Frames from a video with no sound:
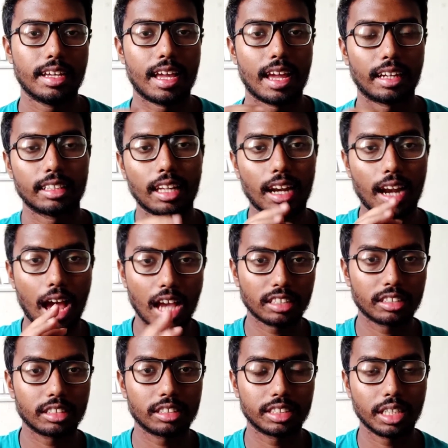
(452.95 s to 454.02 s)
and the
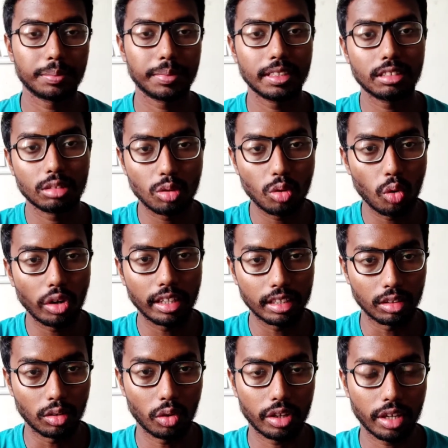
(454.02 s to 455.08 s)
last step is coding.
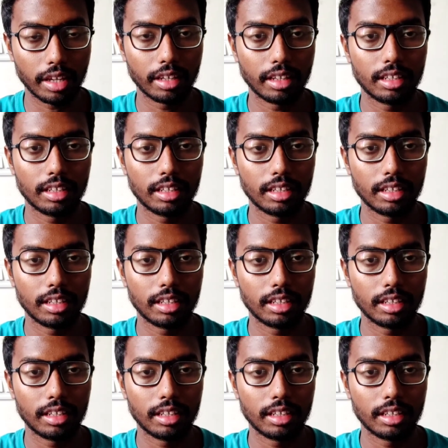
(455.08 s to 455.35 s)
Okay,